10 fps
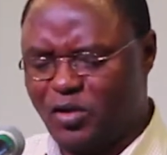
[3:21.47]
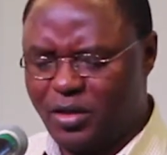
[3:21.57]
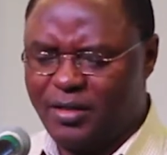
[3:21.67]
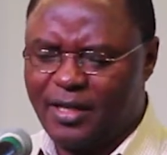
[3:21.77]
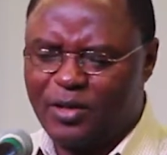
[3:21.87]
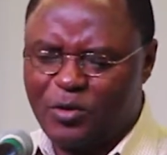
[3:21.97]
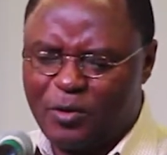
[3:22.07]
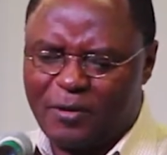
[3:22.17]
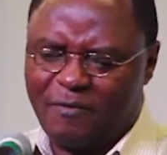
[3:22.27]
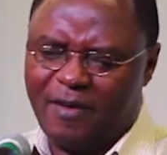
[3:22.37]
Jesus
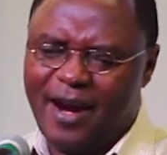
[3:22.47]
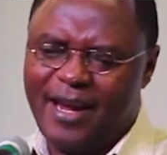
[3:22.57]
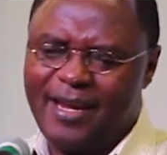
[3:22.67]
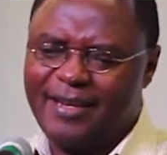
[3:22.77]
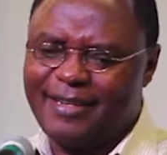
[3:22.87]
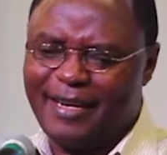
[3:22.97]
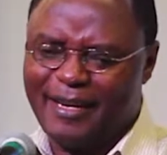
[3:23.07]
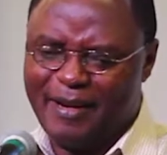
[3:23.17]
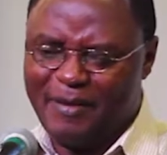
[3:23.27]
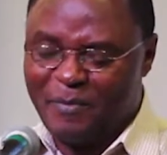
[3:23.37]
crucified,
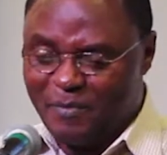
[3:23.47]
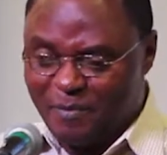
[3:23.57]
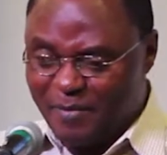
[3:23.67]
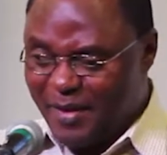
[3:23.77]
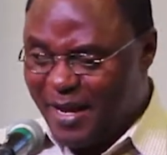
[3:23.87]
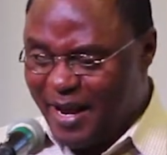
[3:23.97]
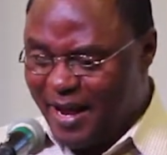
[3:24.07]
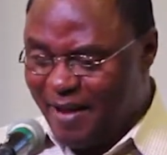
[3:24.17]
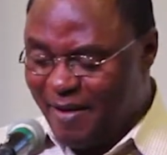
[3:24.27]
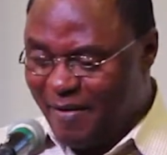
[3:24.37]
and
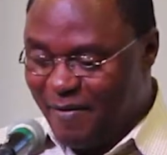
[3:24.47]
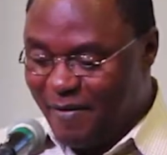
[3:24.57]
uh,